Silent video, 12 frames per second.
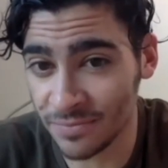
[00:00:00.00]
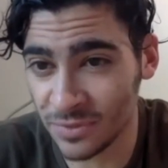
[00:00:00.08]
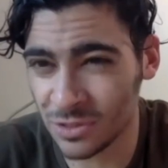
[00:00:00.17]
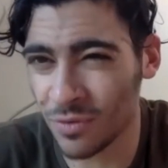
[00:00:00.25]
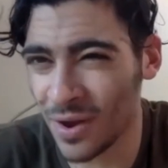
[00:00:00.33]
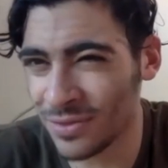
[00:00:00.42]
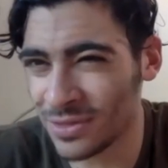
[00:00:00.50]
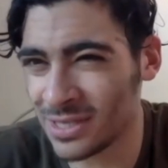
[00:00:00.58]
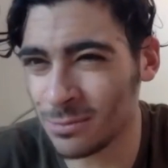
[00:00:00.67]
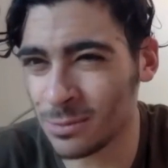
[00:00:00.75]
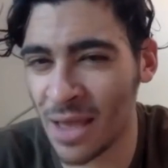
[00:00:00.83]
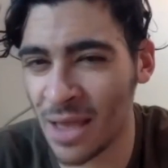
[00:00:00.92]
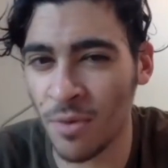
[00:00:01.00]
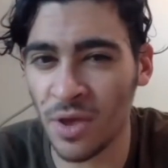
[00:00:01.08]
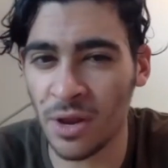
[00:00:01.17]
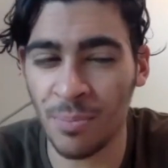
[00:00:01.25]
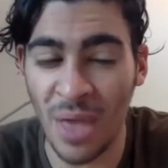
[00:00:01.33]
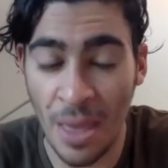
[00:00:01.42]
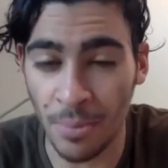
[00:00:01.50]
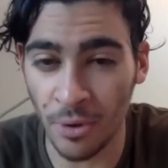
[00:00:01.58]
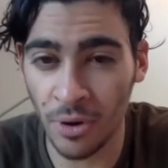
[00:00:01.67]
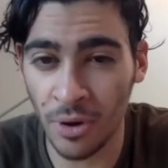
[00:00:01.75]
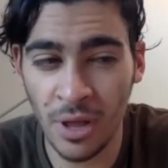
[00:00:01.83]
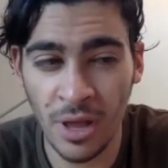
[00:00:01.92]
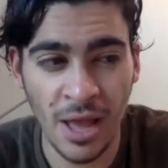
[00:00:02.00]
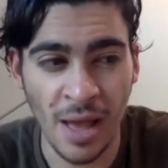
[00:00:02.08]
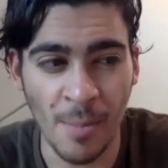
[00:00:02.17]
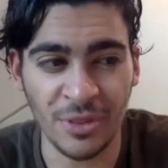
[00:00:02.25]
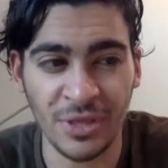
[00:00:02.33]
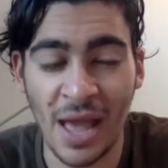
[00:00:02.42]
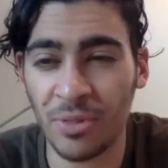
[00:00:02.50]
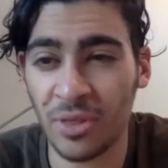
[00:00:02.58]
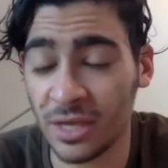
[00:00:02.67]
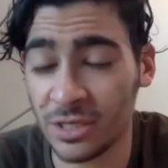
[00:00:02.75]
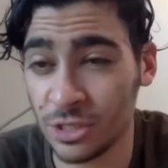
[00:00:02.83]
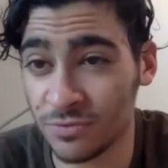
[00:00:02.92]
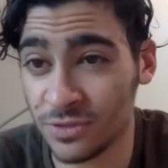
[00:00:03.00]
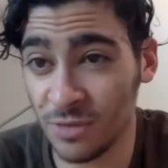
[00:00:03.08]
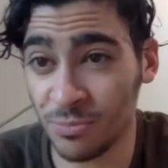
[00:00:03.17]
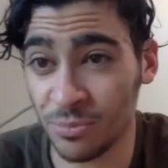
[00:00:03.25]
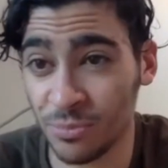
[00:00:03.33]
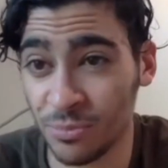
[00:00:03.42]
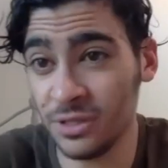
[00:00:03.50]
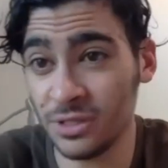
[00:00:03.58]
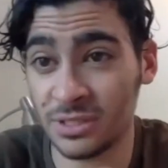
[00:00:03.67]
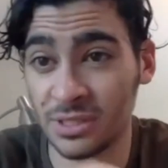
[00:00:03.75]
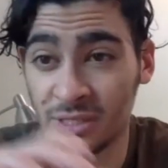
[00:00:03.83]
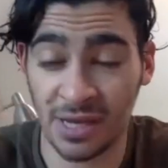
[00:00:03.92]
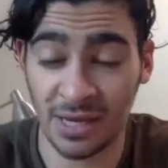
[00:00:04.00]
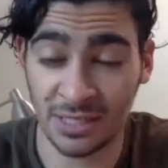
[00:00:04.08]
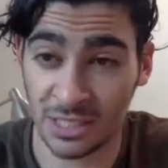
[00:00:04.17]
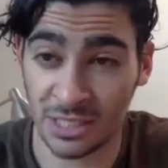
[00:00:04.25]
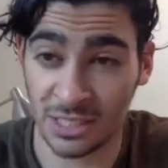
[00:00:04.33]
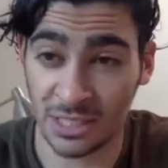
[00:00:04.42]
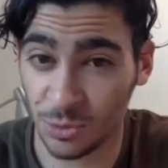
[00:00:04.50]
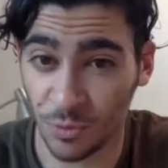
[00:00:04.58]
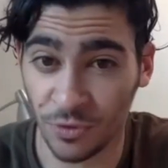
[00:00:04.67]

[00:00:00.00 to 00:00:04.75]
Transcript: And so around the same time, I read a paper about the application of deep learning to text-to-speech,